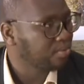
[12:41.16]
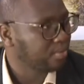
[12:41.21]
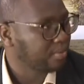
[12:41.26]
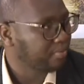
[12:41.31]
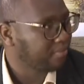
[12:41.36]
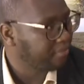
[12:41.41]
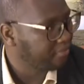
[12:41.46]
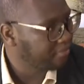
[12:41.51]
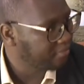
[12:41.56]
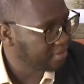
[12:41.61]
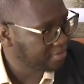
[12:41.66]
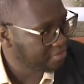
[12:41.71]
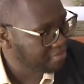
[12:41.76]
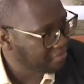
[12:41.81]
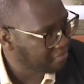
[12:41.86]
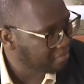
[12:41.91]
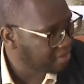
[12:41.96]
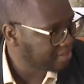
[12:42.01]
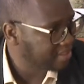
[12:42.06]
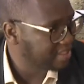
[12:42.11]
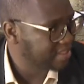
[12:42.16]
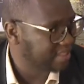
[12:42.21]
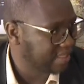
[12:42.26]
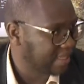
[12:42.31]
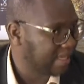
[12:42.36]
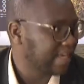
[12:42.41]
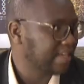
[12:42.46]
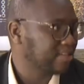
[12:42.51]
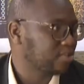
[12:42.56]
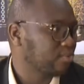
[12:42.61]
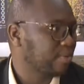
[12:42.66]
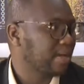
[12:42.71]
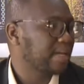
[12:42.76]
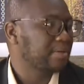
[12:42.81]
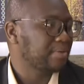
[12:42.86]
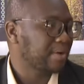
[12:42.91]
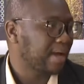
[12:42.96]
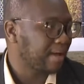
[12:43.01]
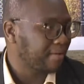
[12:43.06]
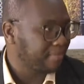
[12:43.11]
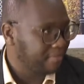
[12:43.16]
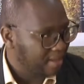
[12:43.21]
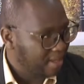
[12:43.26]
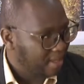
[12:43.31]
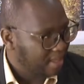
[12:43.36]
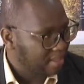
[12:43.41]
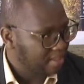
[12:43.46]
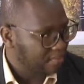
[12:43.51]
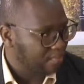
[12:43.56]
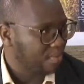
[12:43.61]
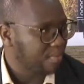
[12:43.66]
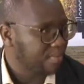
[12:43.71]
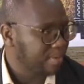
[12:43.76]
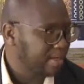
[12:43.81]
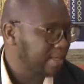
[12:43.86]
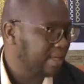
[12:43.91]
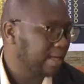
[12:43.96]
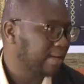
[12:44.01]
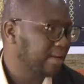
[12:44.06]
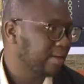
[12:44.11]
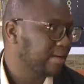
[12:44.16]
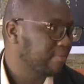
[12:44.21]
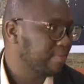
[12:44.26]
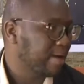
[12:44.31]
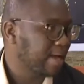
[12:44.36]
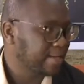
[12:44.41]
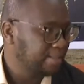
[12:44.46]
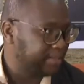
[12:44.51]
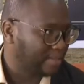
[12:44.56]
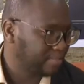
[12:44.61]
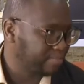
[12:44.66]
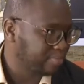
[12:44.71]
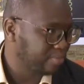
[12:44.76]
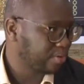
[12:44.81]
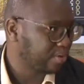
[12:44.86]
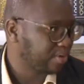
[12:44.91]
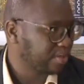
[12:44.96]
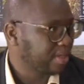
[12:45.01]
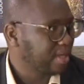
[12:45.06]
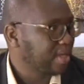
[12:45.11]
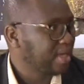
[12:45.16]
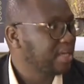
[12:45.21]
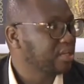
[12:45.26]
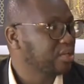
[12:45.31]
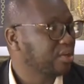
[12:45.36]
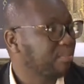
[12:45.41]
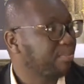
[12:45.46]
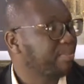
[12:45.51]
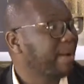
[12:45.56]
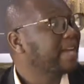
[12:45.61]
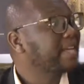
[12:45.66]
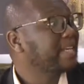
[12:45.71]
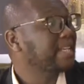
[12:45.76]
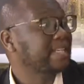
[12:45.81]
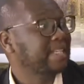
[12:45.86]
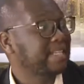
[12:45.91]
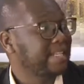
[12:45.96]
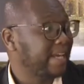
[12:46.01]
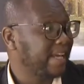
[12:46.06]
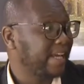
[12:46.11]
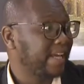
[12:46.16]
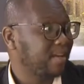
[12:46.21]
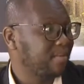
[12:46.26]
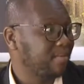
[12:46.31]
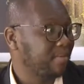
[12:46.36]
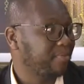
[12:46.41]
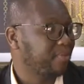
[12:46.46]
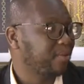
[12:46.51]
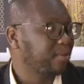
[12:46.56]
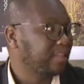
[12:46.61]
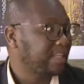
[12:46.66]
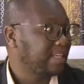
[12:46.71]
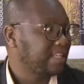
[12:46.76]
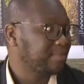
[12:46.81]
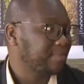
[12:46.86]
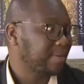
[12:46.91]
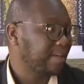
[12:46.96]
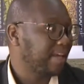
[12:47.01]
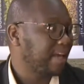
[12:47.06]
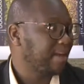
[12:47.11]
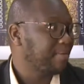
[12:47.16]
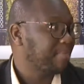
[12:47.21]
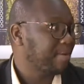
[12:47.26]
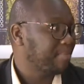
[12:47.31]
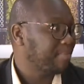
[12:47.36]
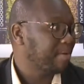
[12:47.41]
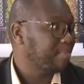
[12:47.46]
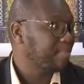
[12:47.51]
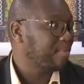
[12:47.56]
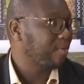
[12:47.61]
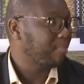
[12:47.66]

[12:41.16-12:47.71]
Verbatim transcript: the, the reverse is the case where you have the woman here and the man is abroad. In short, back in the day, before things became a bit more